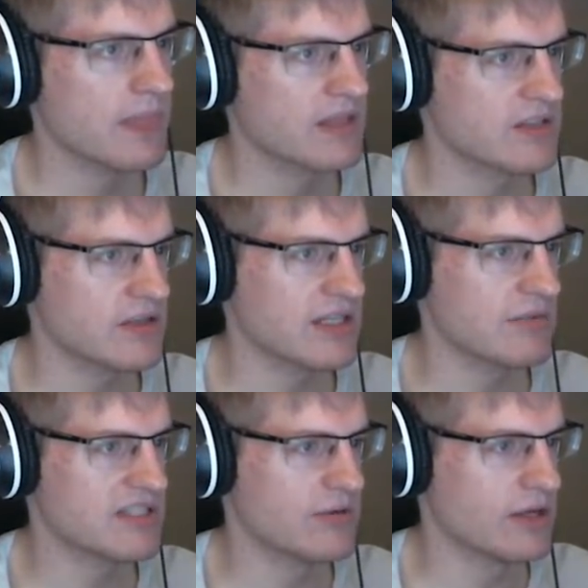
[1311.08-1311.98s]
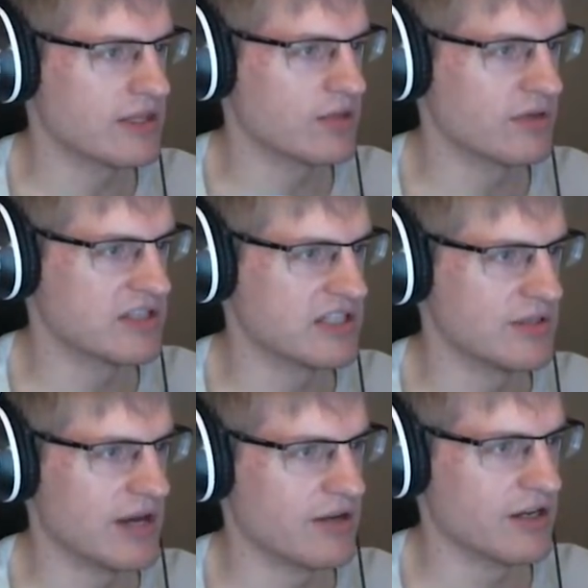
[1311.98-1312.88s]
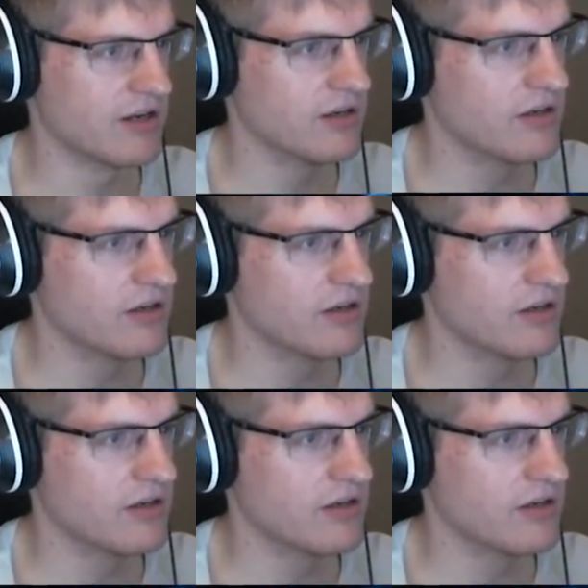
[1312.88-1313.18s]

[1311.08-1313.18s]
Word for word: So I think that was the only thing there was to do down here.